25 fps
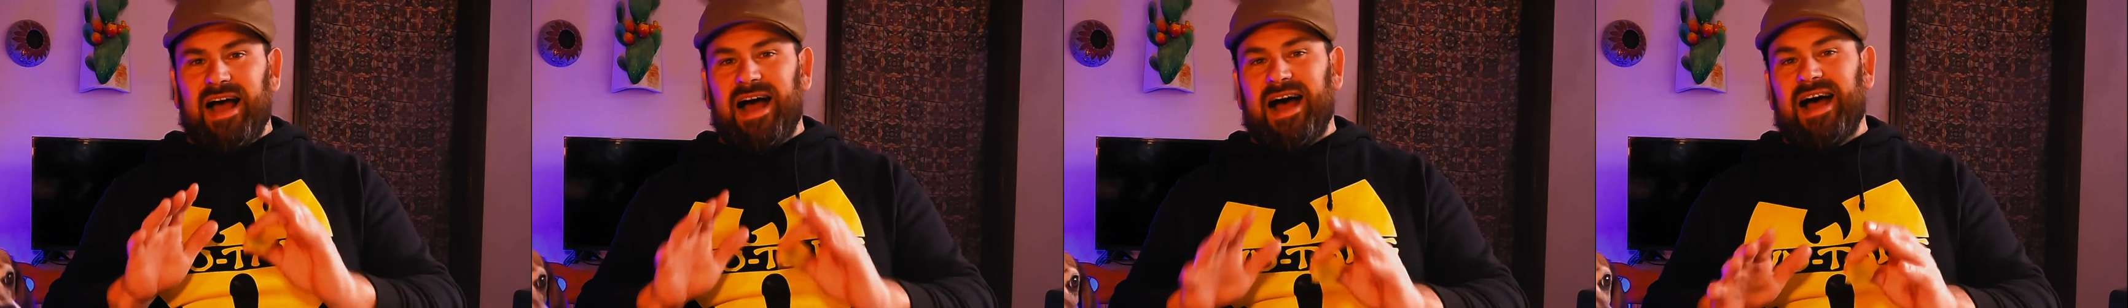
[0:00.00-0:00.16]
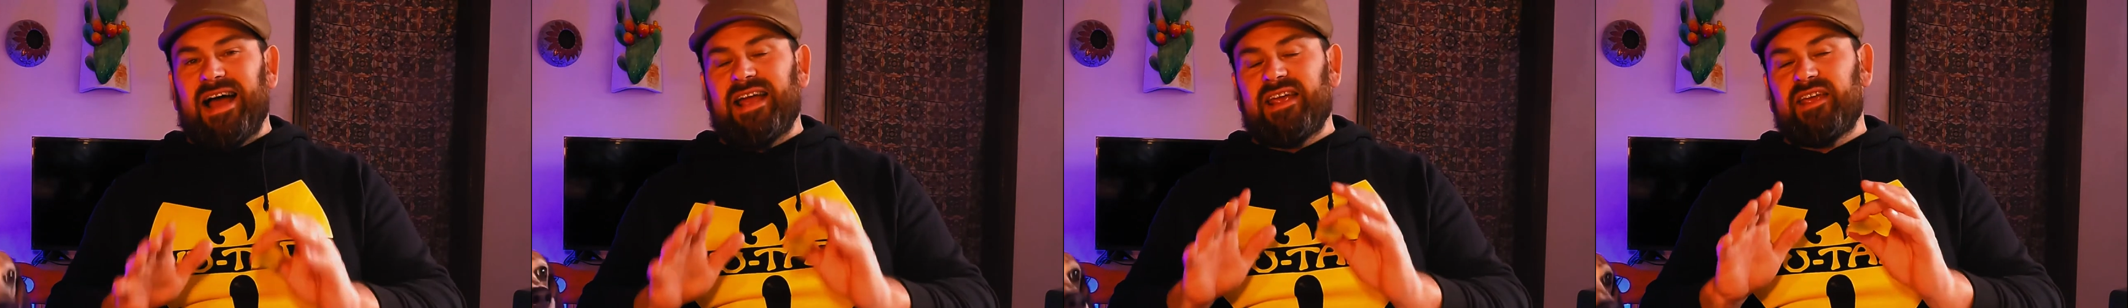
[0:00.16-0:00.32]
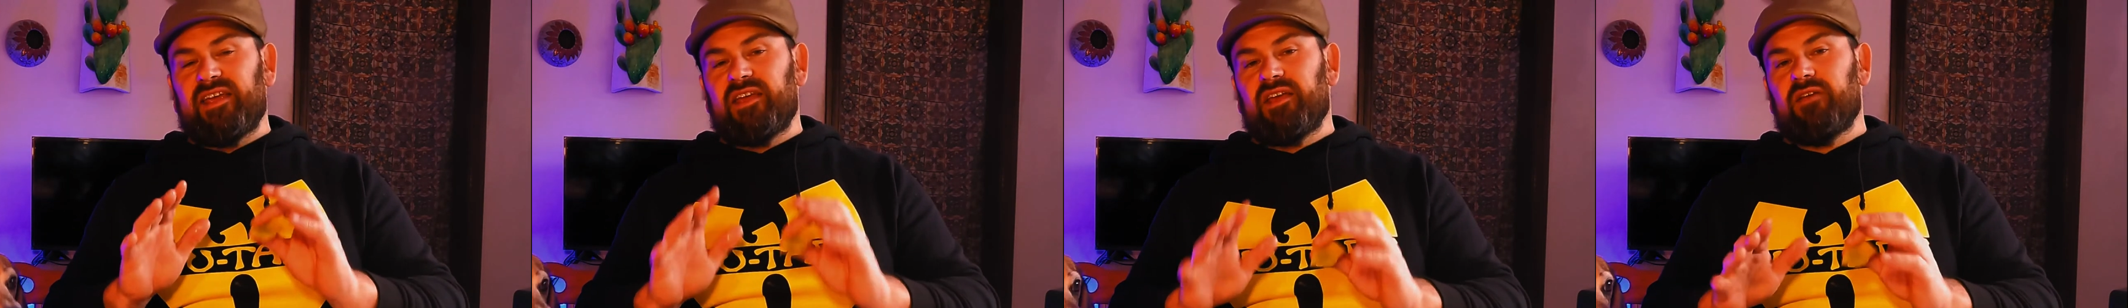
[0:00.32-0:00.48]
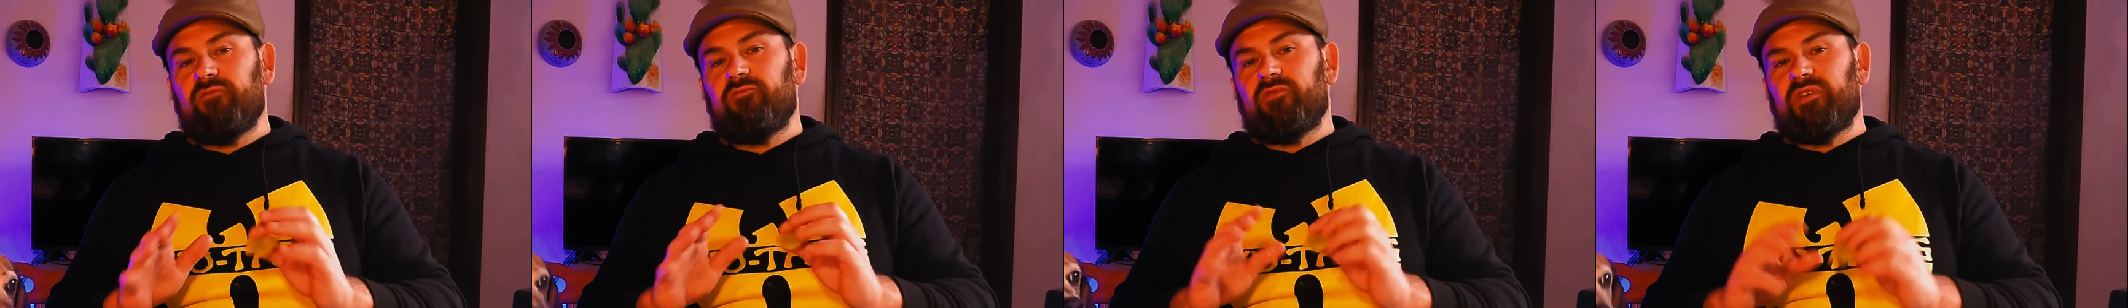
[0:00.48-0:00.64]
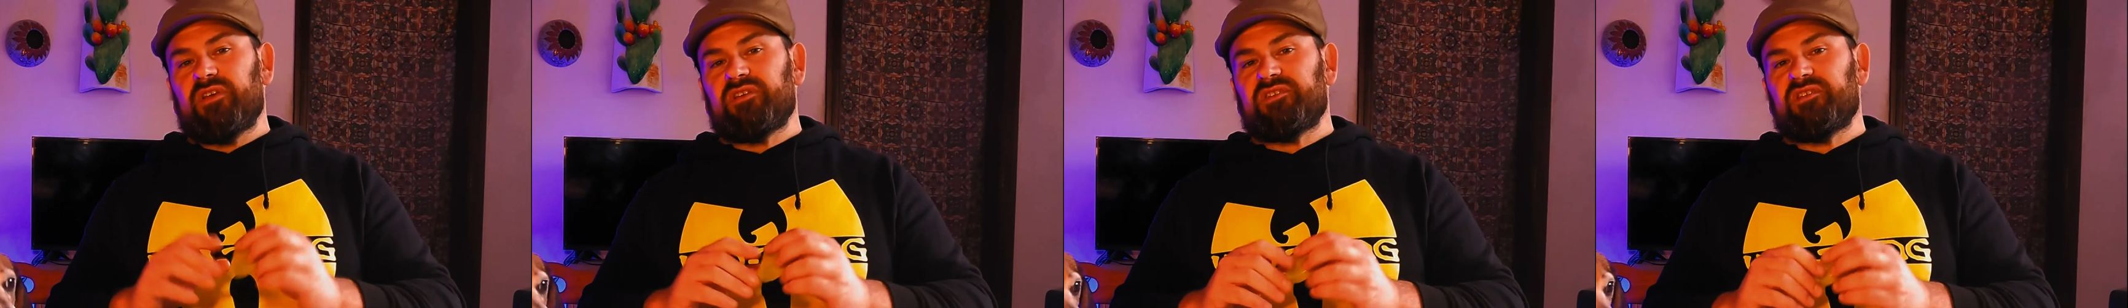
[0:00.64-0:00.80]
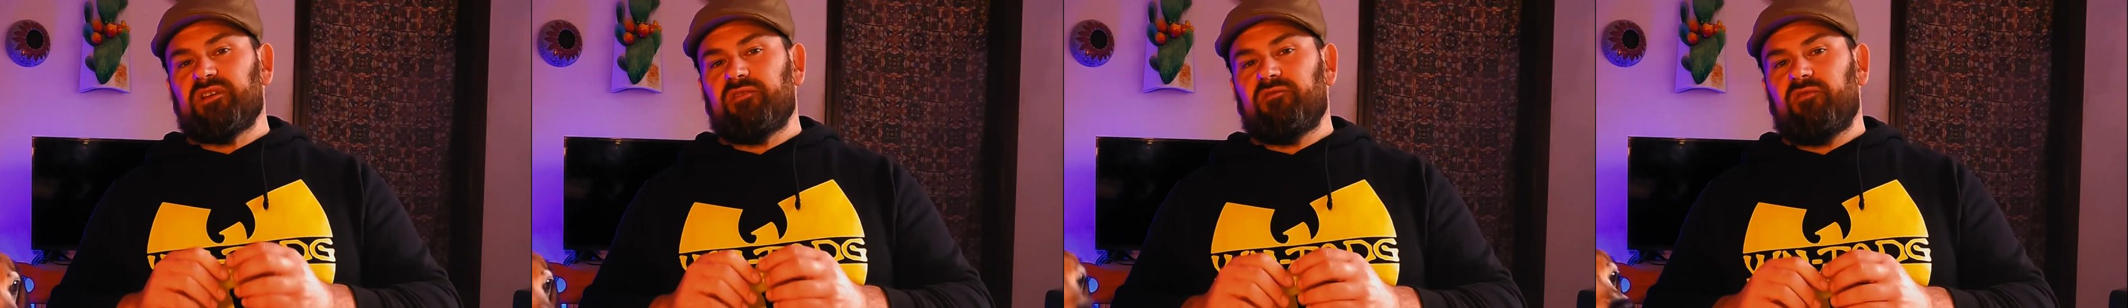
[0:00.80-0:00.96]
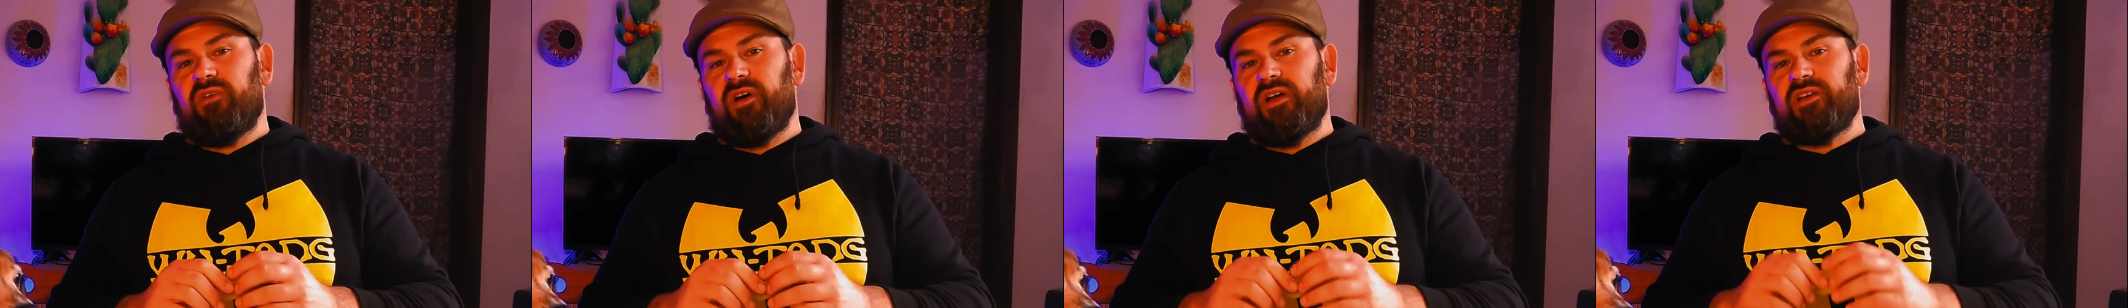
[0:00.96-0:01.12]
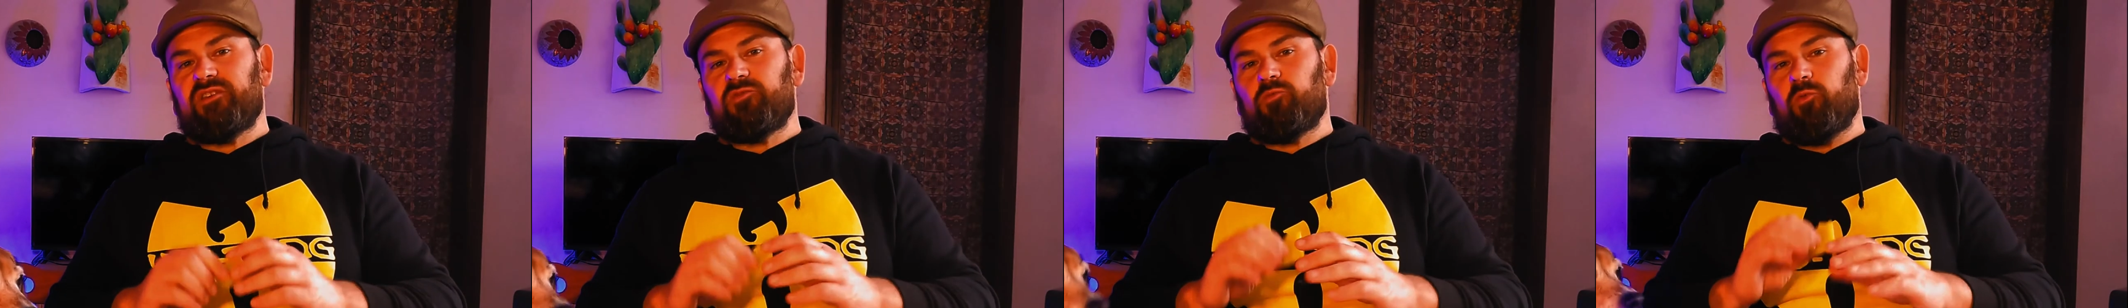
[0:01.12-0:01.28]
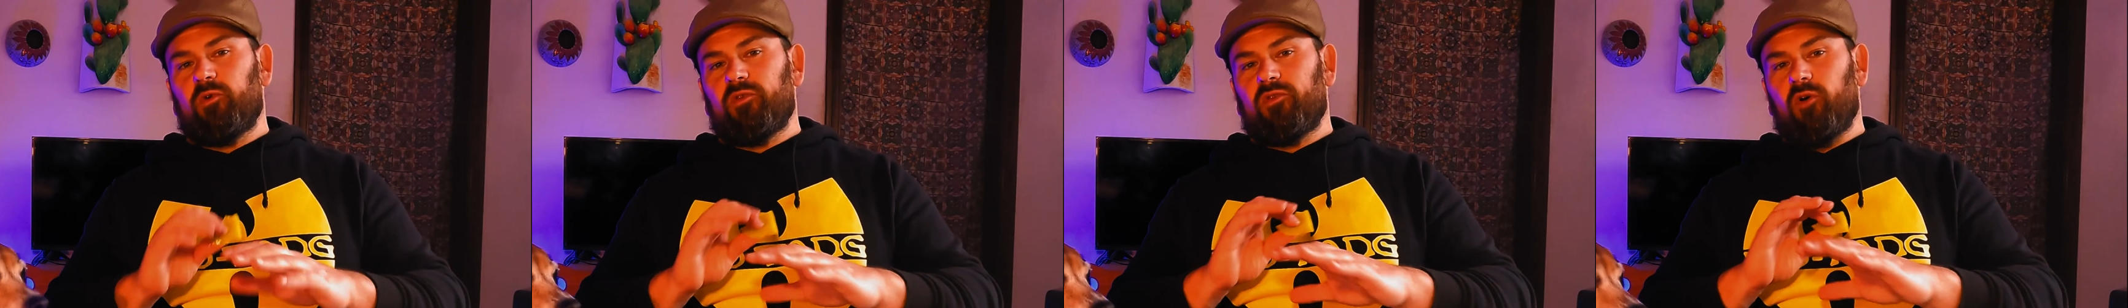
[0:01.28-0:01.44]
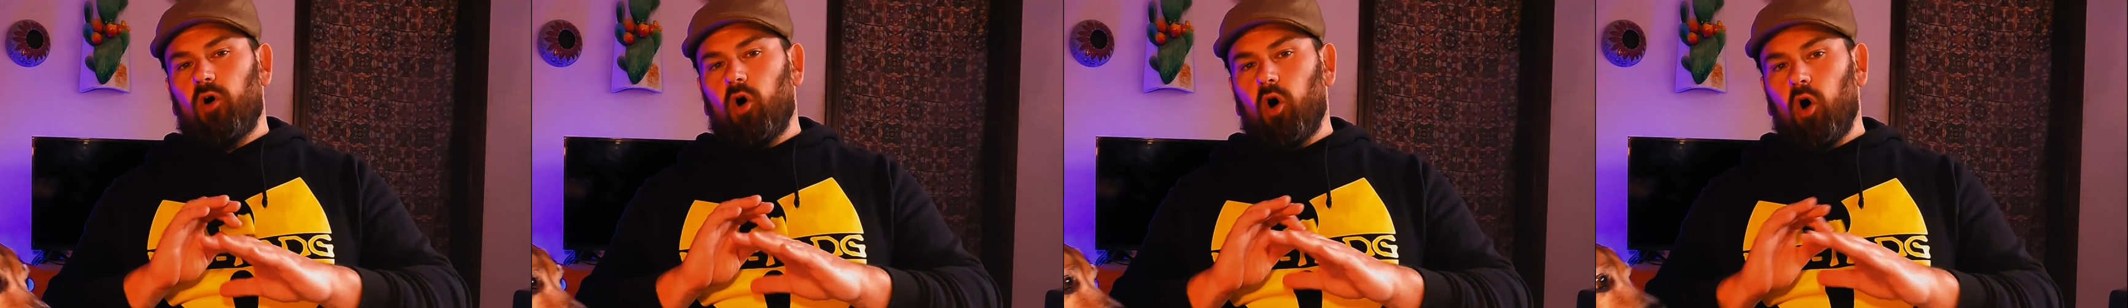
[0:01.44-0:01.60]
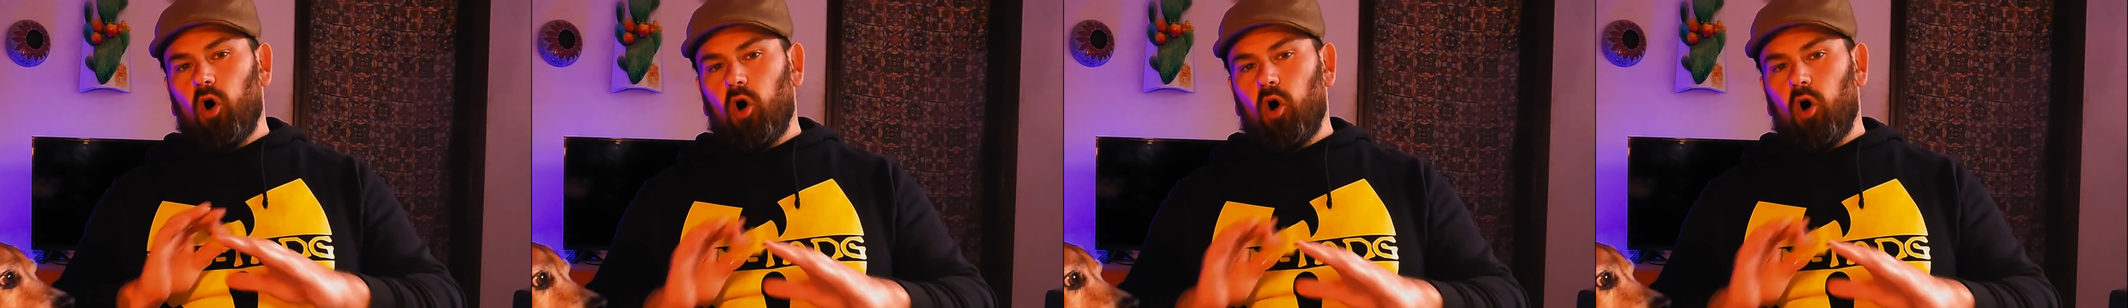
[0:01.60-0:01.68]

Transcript: I give this advice with